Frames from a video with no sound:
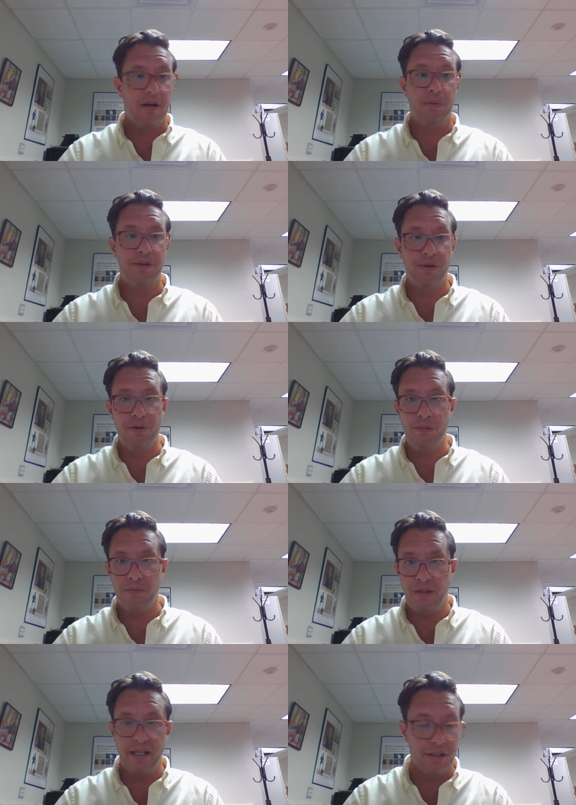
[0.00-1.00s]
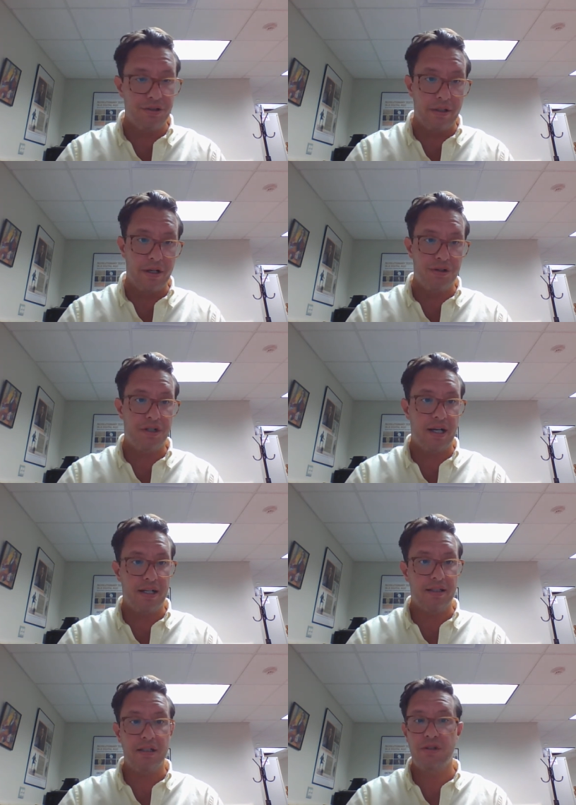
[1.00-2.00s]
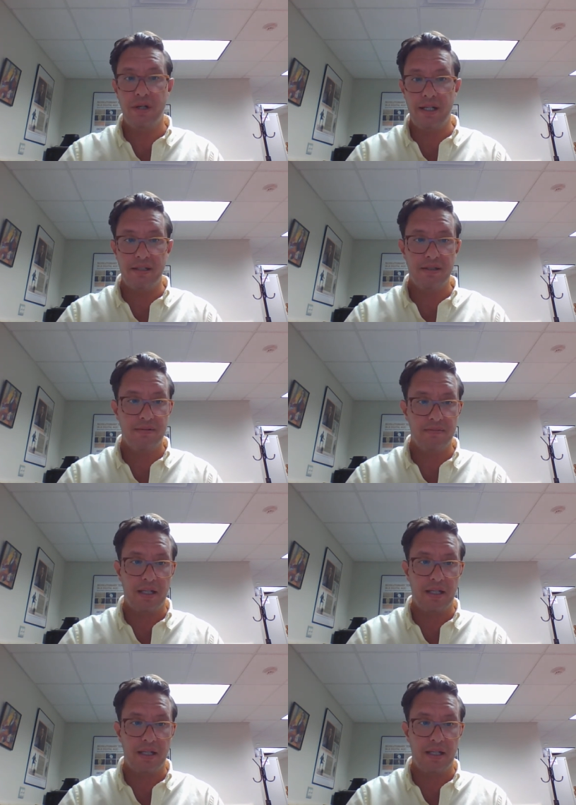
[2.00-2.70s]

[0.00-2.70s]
with whom the English negotiated these treaties.